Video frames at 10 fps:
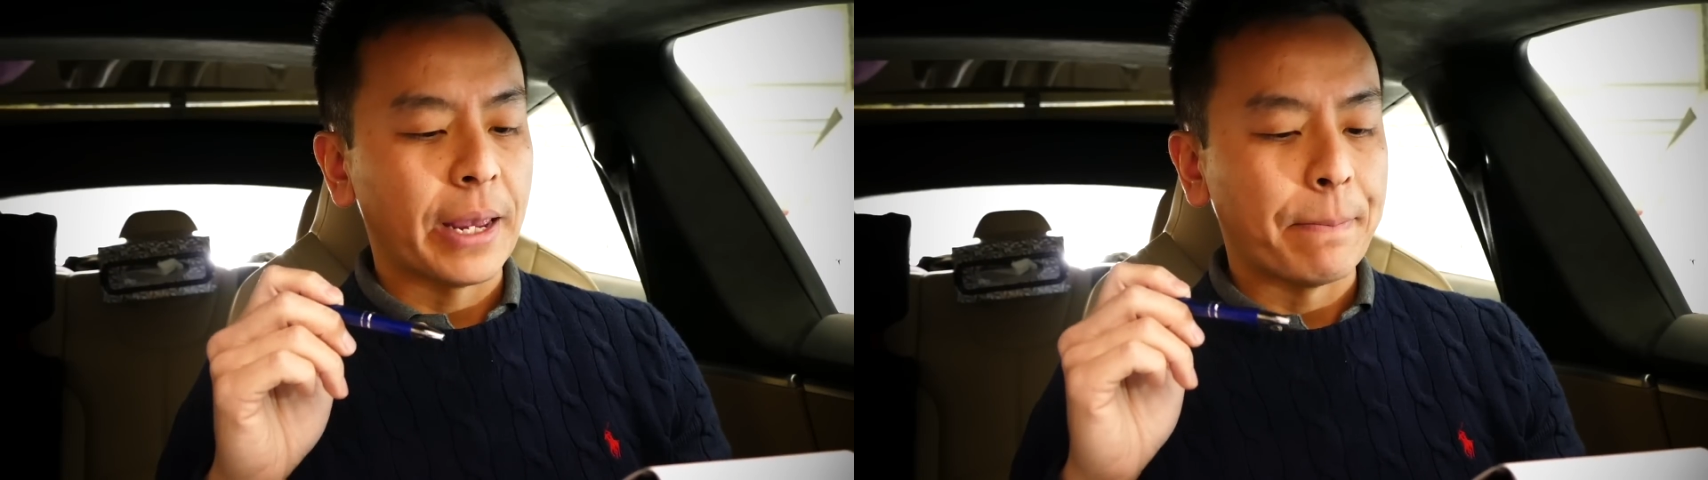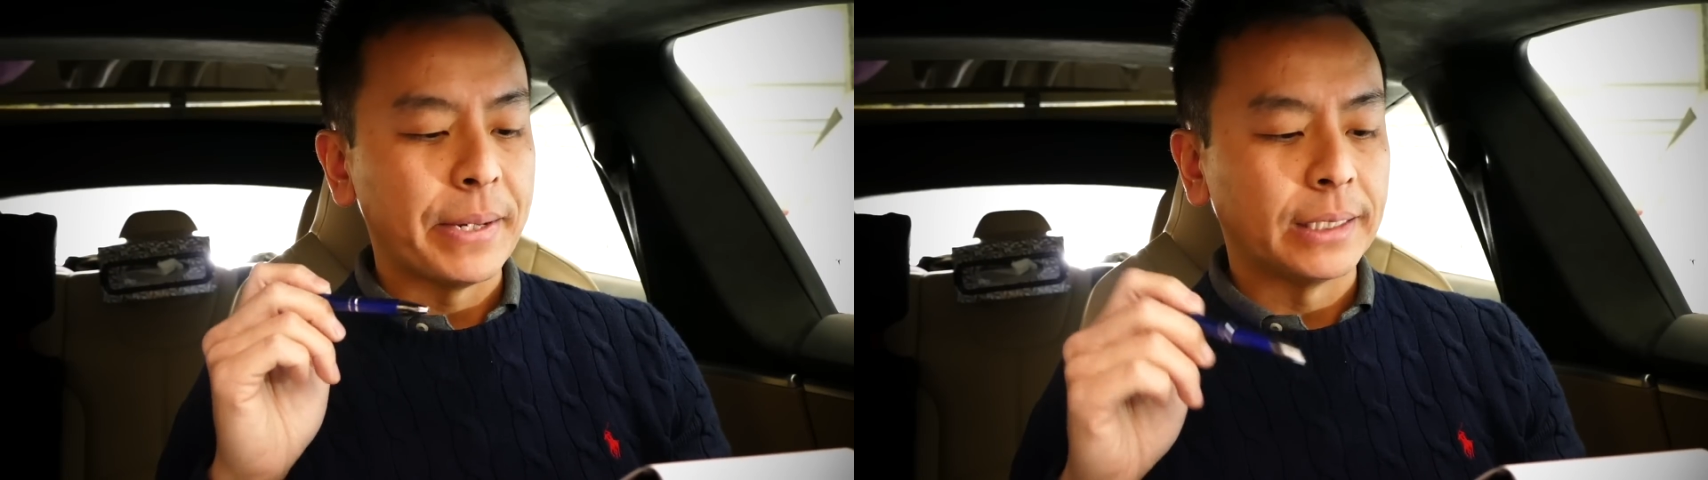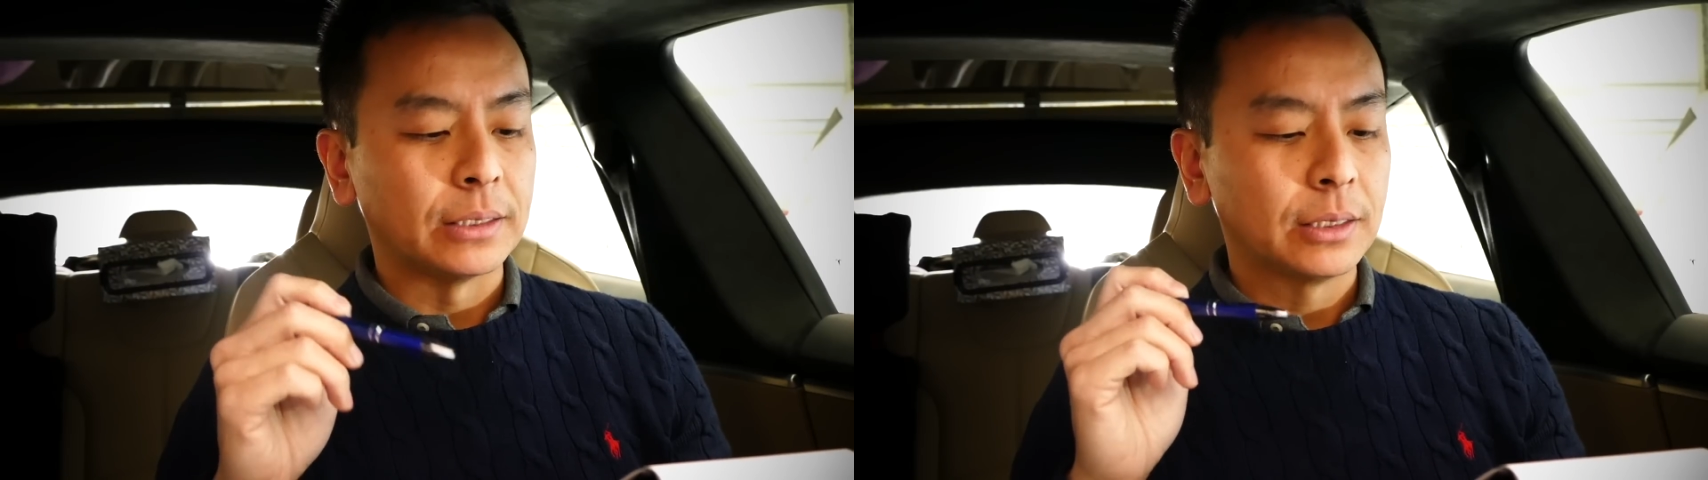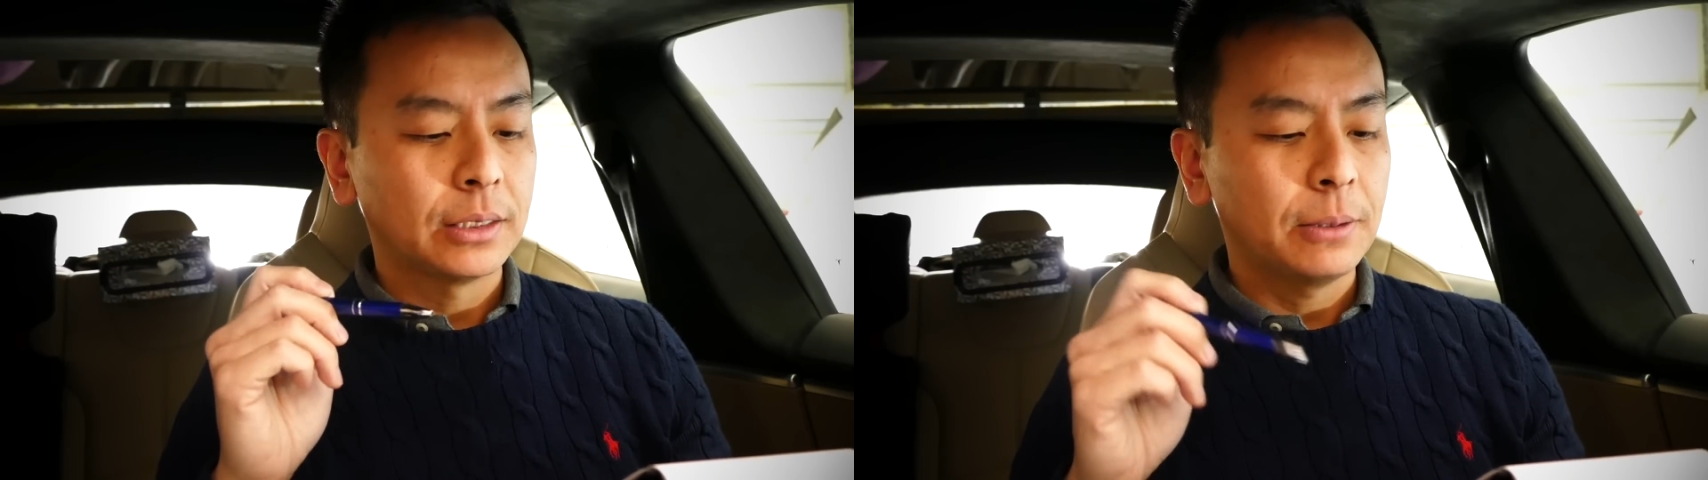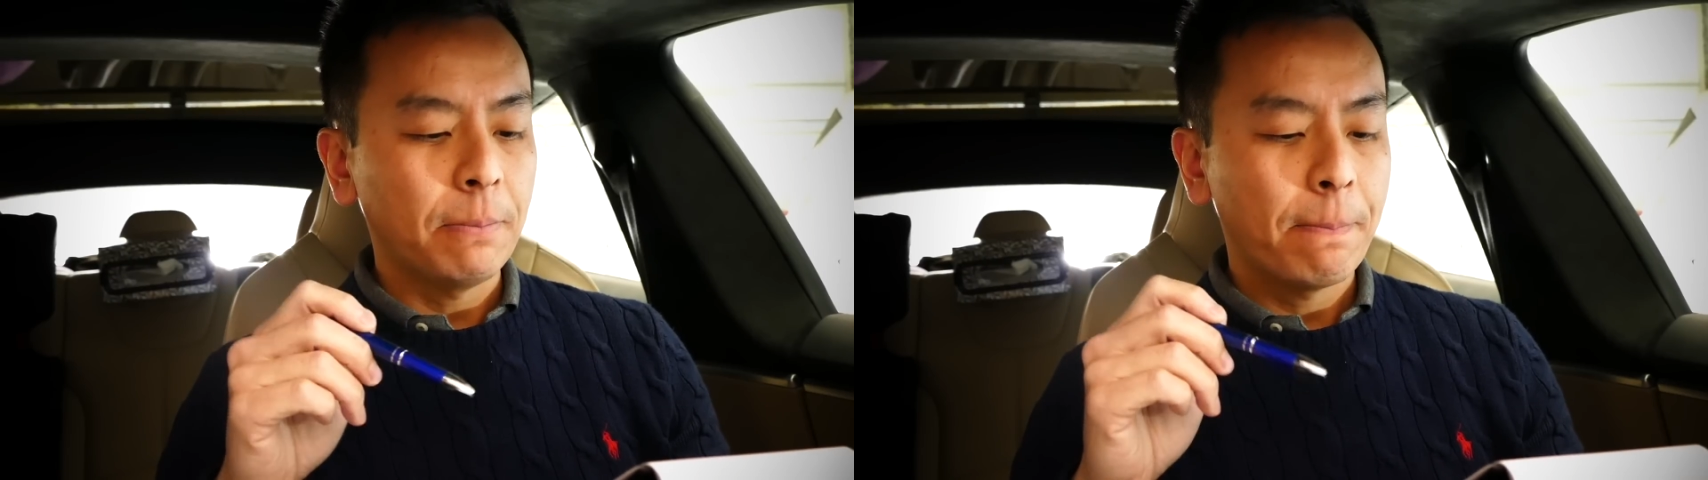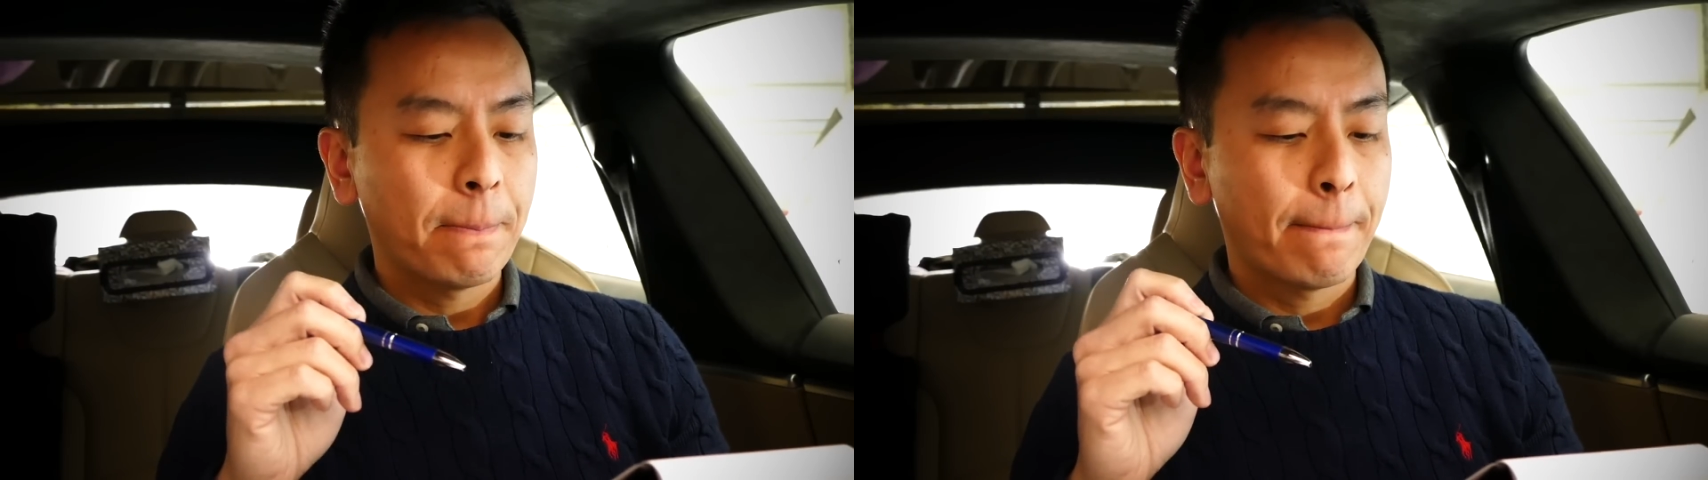a bigger system.